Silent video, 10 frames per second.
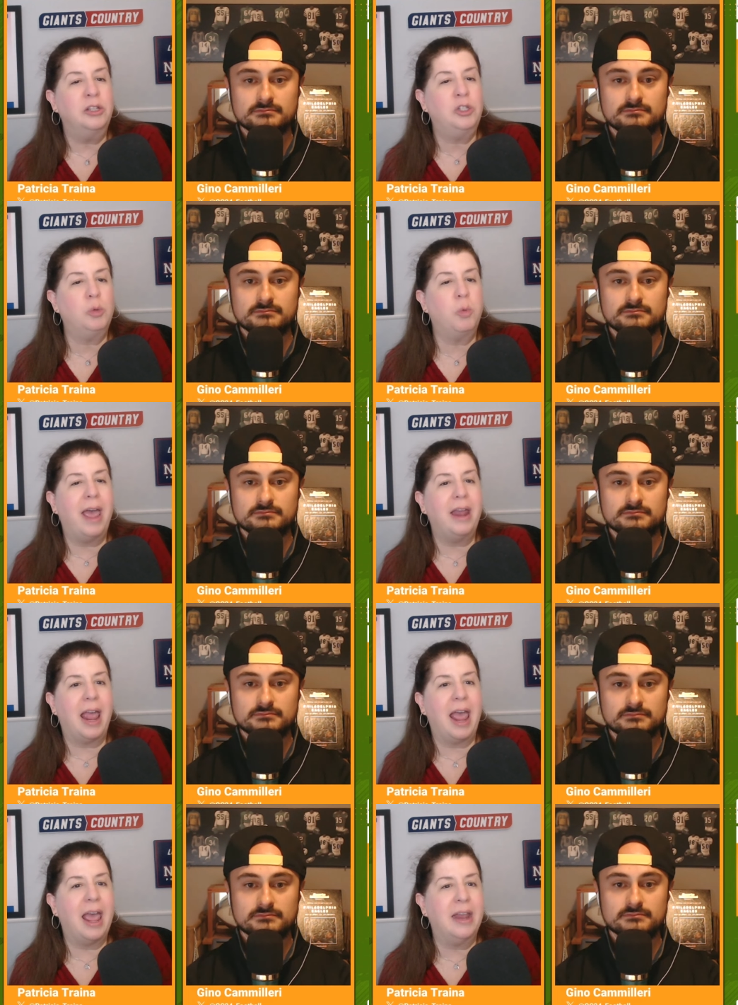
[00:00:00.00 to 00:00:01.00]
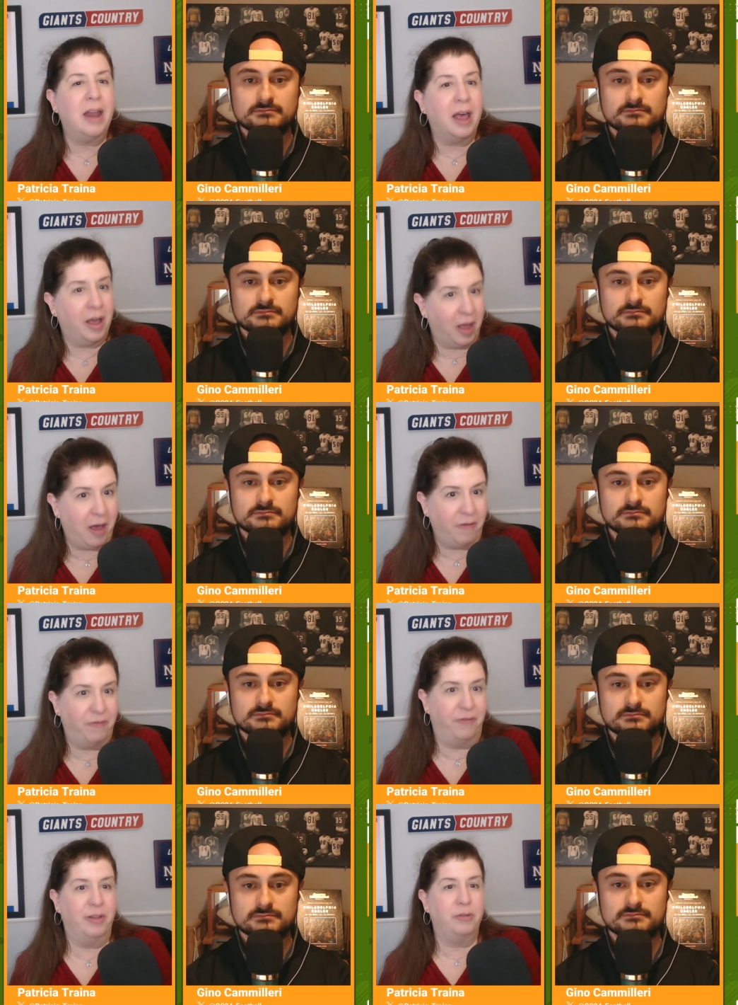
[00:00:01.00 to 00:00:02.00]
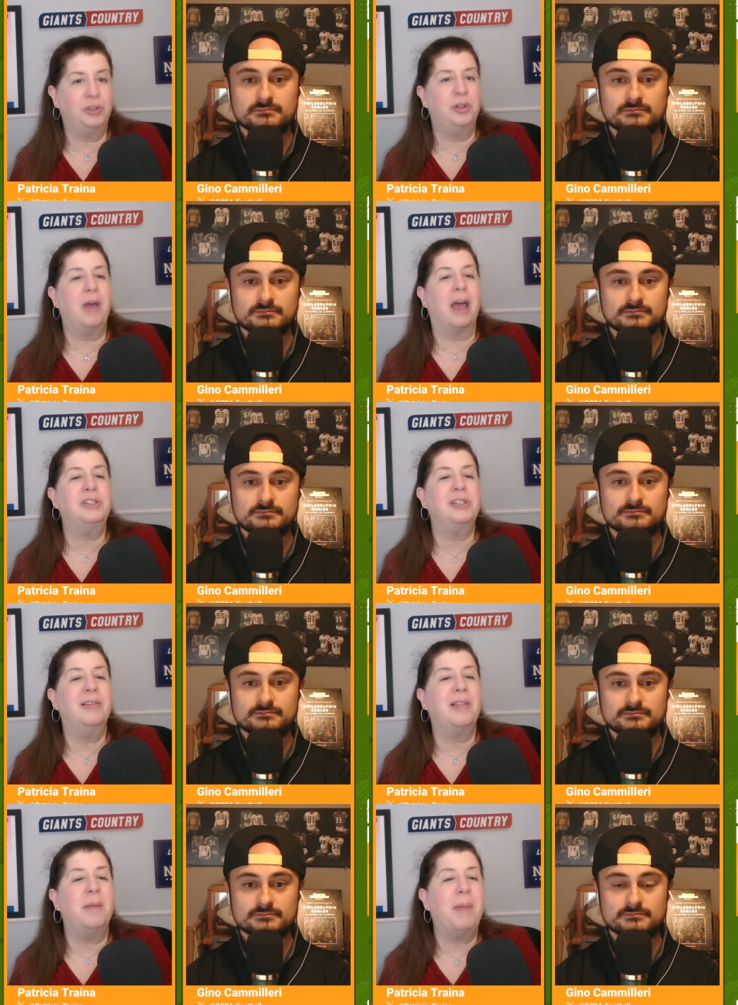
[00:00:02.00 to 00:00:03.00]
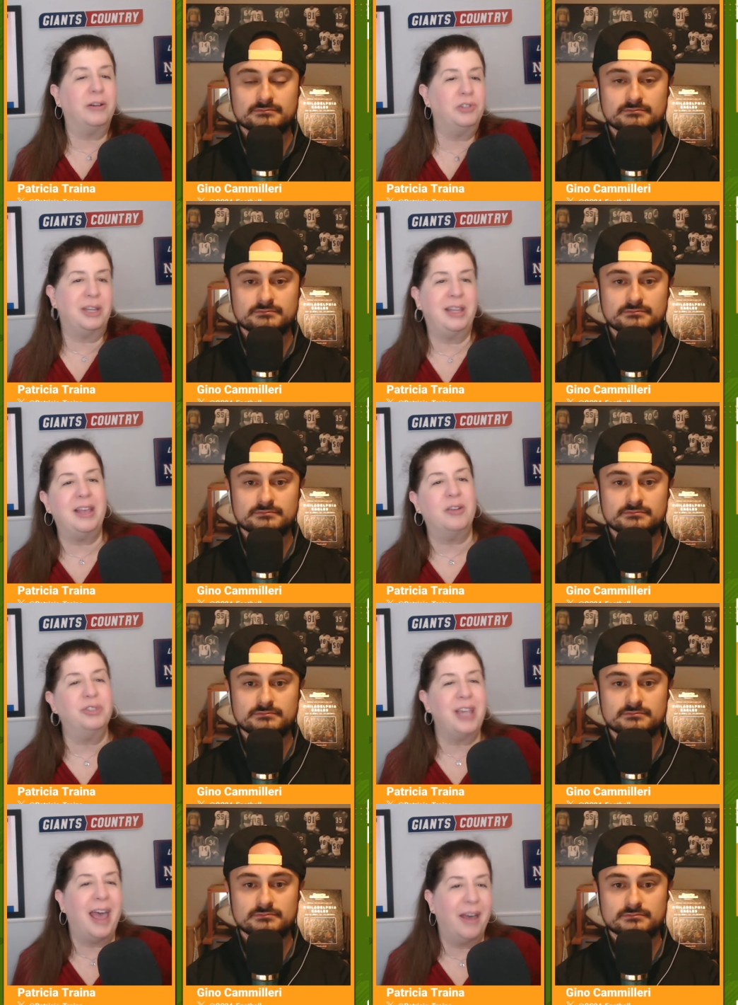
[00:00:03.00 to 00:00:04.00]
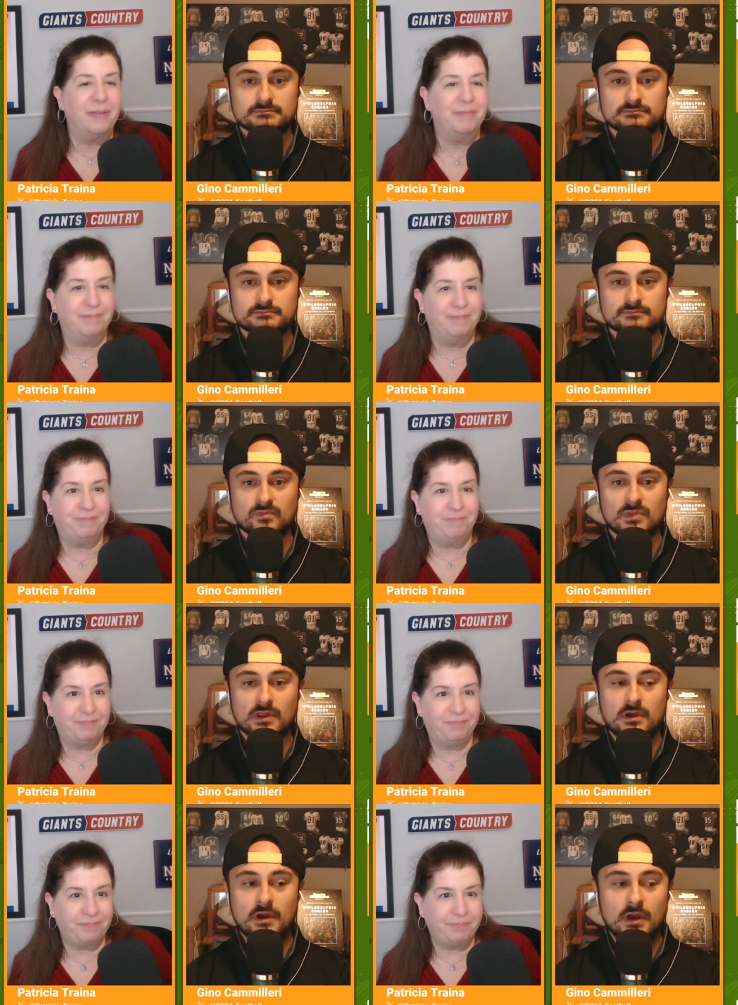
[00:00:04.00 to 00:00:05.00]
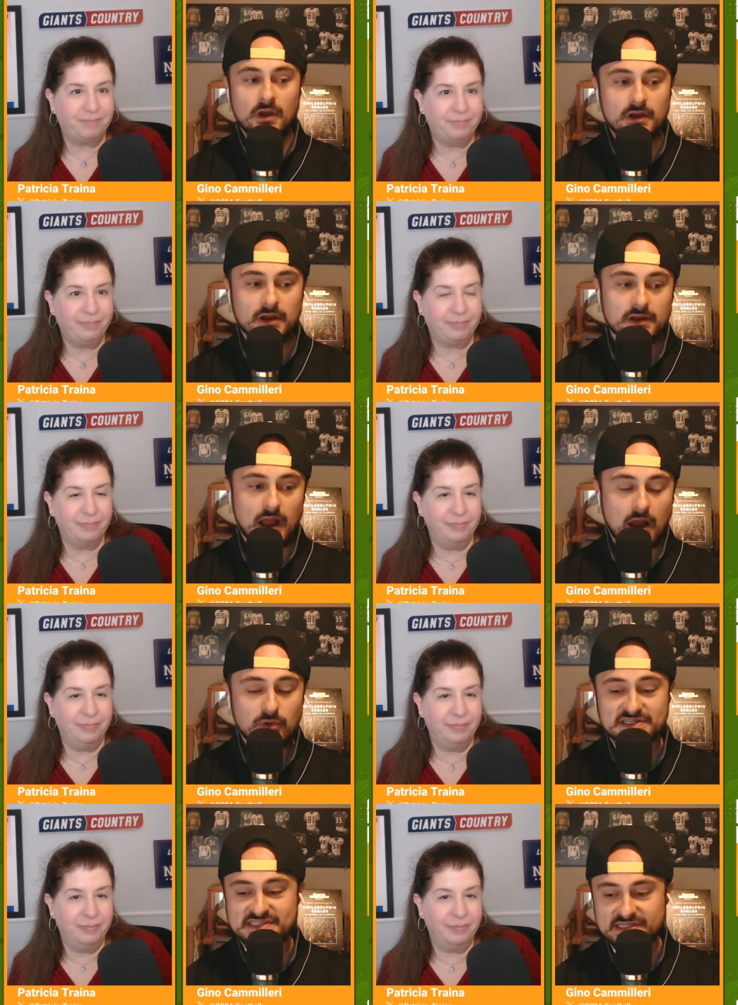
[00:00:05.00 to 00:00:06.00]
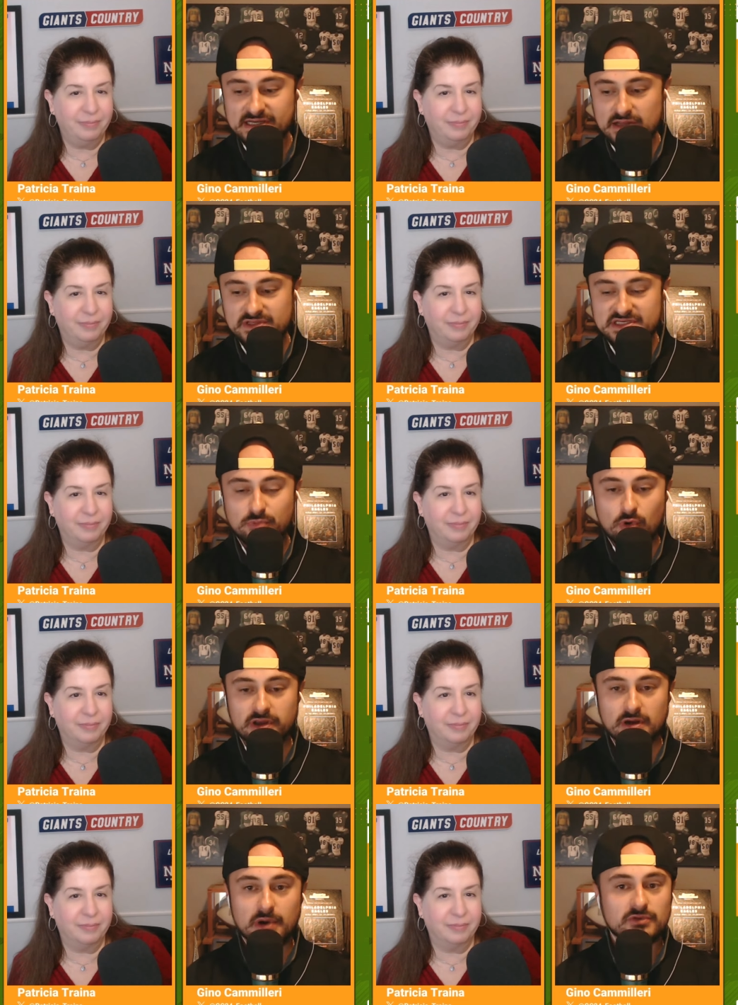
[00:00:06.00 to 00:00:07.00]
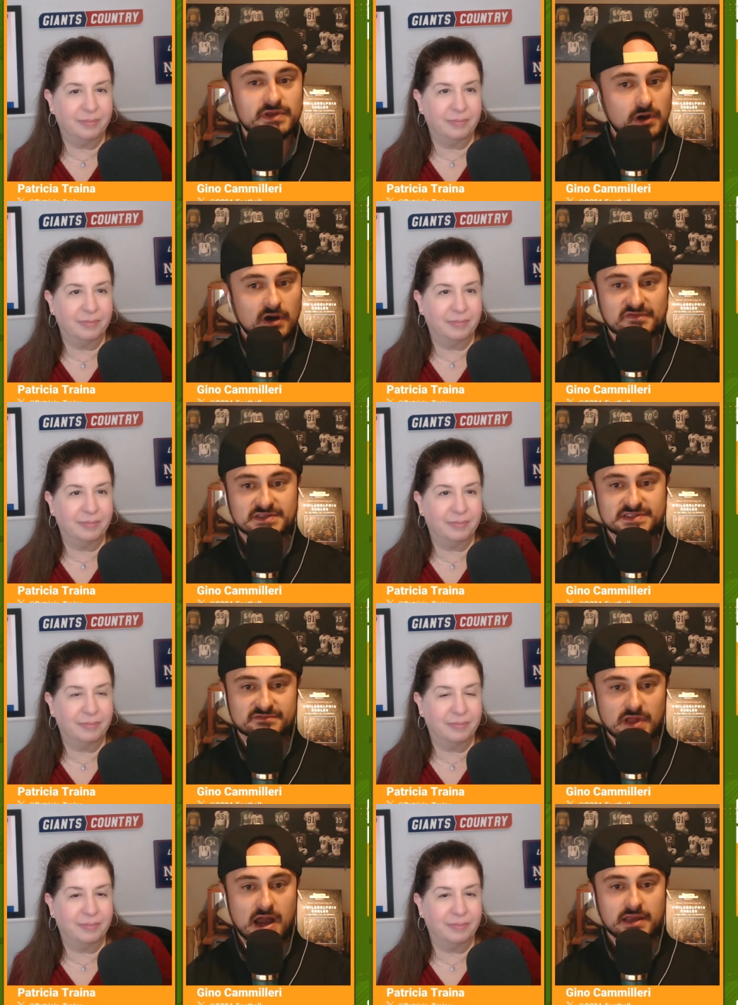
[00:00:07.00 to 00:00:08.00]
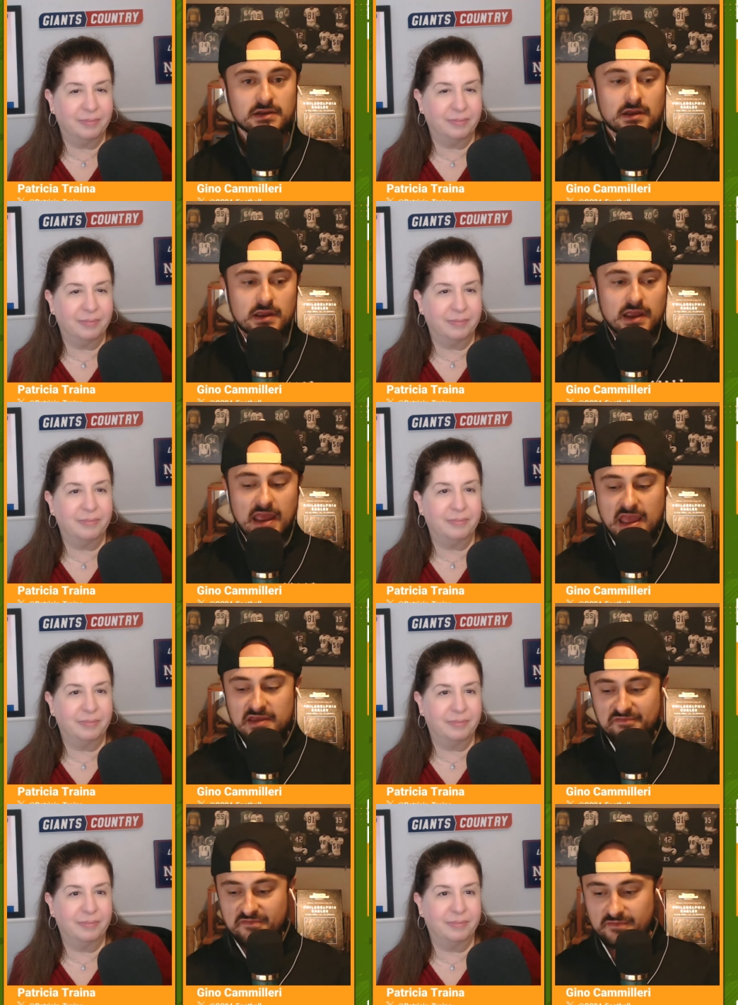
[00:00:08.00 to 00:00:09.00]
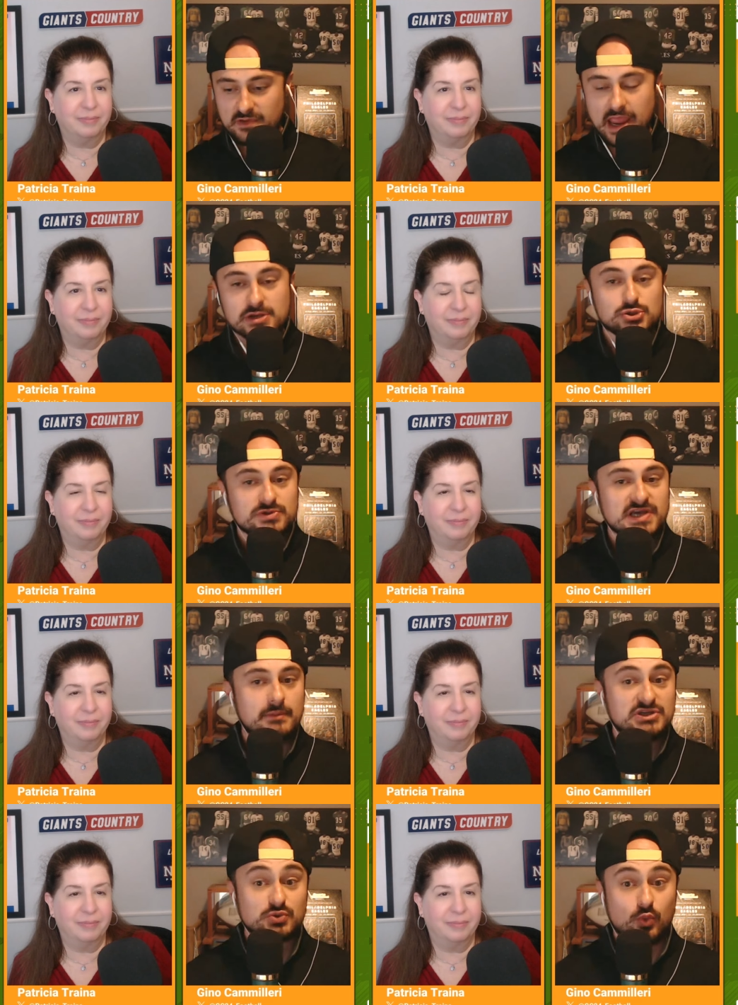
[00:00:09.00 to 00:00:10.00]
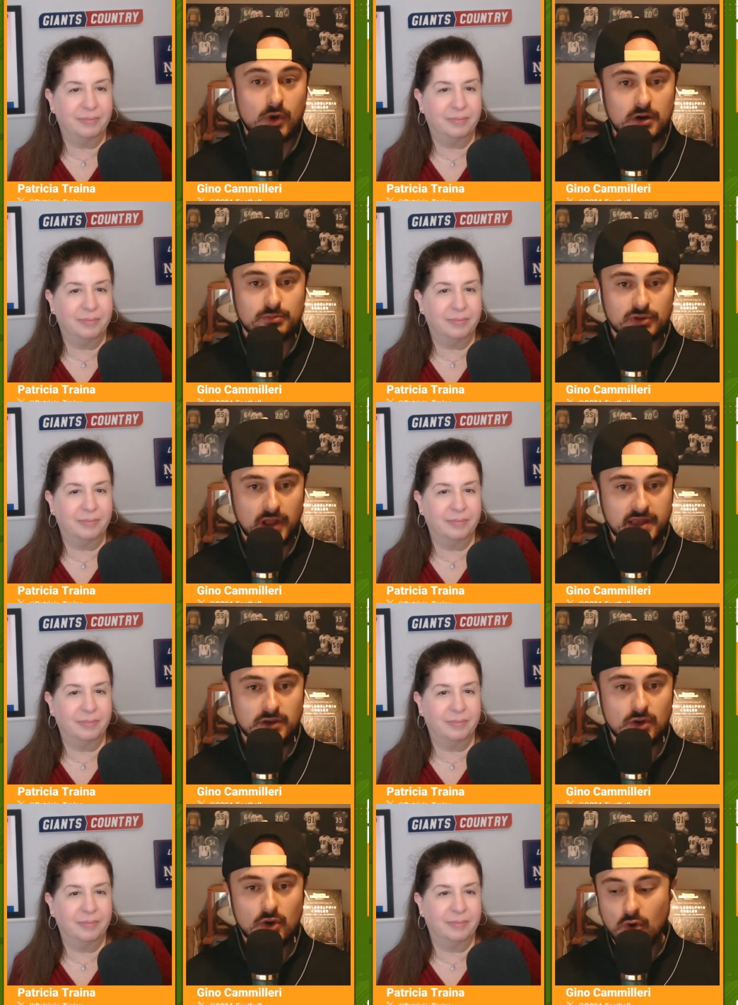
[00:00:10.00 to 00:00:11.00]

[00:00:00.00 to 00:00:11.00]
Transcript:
Speaker 1: Sweat and uh, Huff, those two outside linebackers that the Eagles have.
Speaker 2: I want to stick on this point about the offensive line. If Andrew Thomas were playing,